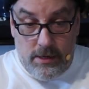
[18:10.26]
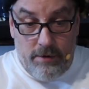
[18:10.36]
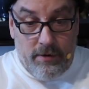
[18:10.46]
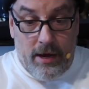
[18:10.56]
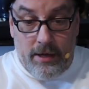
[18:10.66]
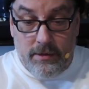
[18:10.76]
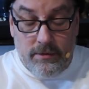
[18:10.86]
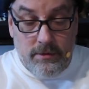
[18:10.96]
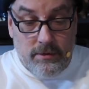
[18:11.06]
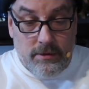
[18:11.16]
I've got,
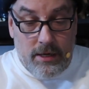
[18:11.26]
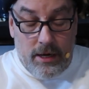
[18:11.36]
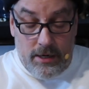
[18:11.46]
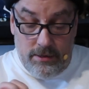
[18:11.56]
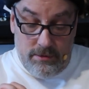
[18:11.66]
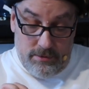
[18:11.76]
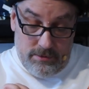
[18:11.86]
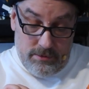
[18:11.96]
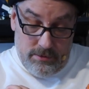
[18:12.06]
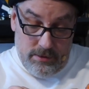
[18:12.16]
God,
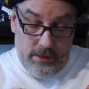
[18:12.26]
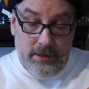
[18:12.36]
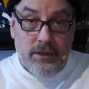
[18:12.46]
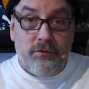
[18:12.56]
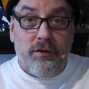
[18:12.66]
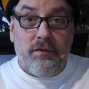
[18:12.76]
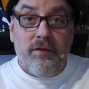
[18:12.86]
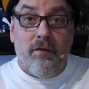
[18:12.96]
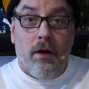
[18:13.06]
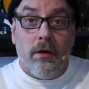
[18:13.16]
at least
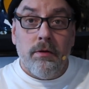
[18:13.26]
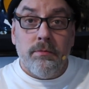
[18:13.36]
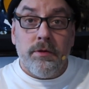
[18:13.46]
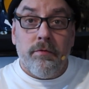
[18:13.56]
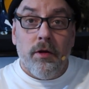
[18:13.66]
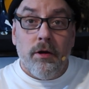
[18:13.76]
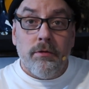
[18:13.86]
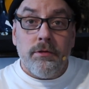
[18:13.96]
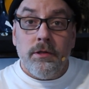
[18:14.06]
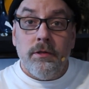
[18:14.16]
50 volumes of
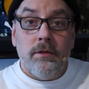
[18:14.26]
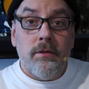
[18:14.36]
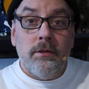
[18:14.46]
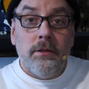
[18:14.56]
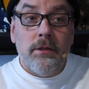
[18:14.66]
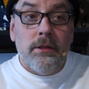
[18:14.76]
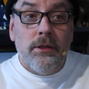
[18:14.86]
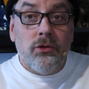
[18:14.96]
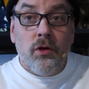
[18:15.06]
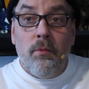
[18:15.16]
those. And
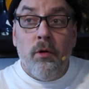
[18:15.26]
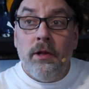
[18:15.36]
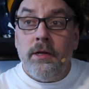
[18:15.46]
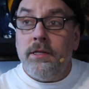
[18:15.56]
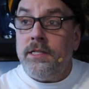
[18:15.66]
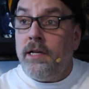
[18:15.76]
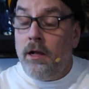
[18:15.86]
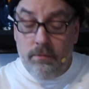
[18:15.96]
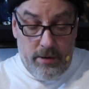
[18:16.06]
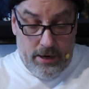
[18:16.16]
so I'm willing to
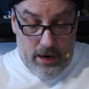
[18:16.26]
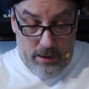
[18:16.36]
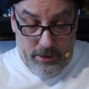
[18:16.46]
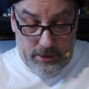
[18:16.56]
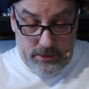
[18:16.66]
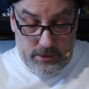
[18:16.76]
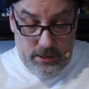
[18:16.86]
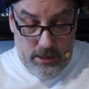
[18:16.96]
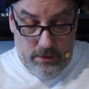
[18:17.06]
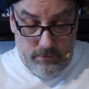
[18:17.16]
sell my comics
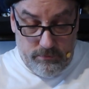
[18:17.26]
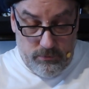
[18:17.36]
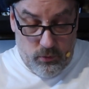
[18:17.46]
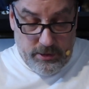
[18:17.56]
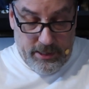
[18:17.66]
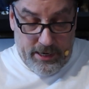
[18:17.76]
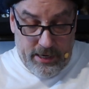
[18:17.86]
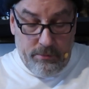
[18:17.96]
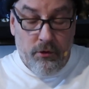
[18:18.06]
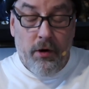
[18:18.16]
once I
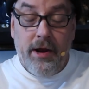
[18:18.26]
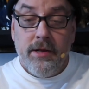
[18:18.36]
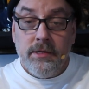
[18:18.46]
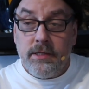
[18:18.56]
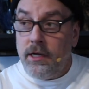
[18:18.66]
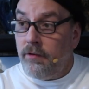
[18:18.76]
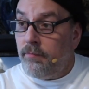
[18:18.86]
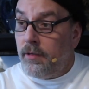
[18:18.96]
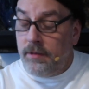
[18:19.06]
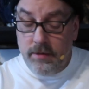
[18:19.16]
get them graded and
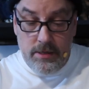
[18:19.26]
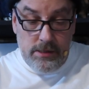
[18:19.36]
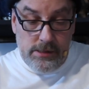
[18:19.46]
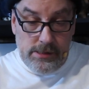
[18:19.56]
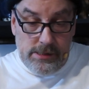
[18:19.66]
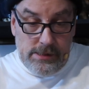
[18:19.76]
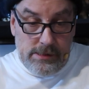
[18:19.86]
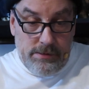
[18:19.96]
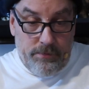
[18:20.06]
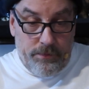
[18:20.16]
stuff, but
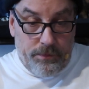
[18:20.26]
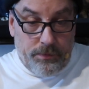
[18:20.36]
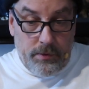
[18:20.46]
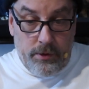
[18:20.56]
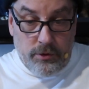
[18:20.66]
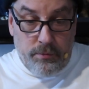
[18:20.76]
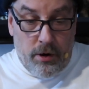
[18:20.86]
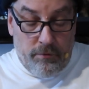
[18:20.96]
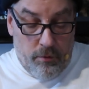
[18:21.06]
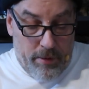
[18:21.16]
those
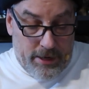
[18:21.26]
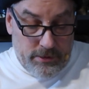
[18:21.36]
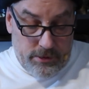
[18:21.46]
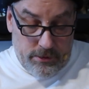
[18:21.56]
Marvel Marvel